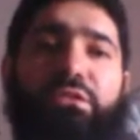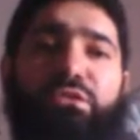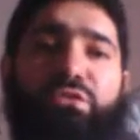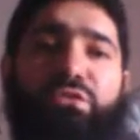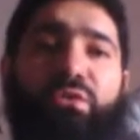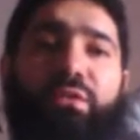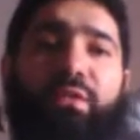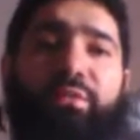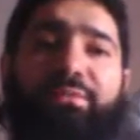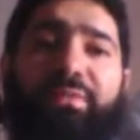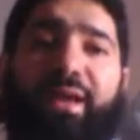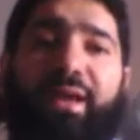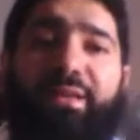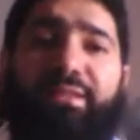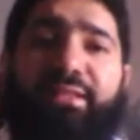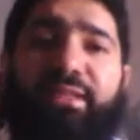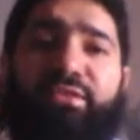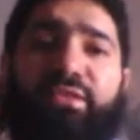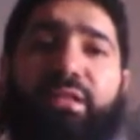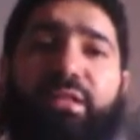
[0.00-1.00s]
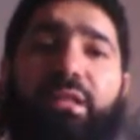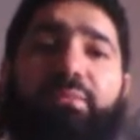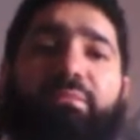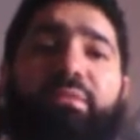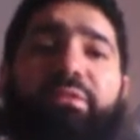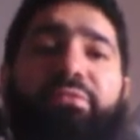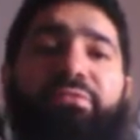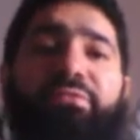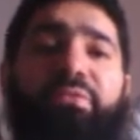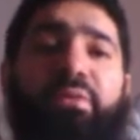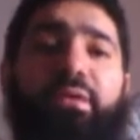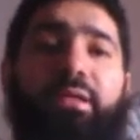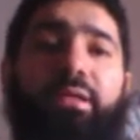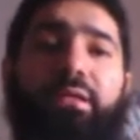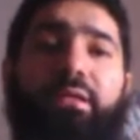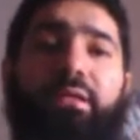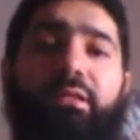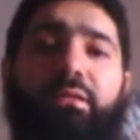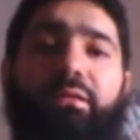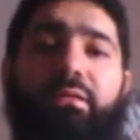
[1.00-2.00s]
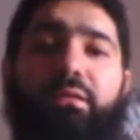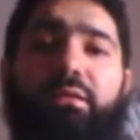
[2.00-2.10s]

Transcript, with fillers: So the fact that you let me free,